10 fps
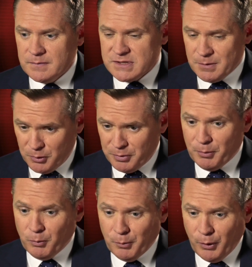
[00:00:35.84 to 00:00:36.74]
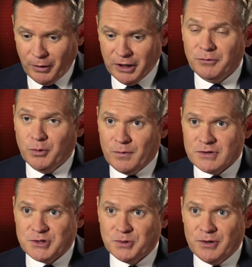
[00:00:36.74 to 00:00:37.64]
some of the people when we were interviewing the
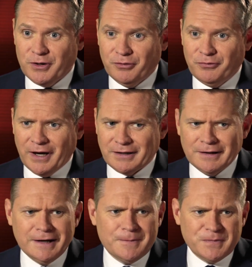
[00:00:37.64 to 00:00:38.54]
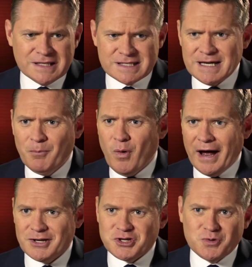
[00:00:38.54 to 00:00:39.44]
story that, in fact, in some
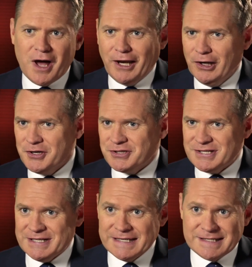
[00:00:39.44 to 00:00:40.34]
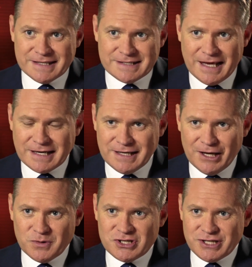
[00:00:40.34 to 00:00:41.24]
way, Australia lost its innocence that
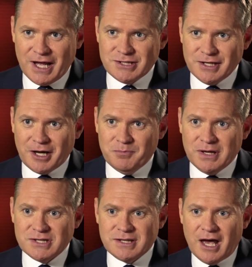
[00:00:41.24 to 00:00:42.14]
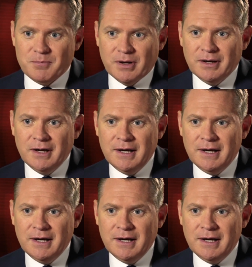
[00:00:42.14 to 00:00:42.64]
day, which sounds like a big statement.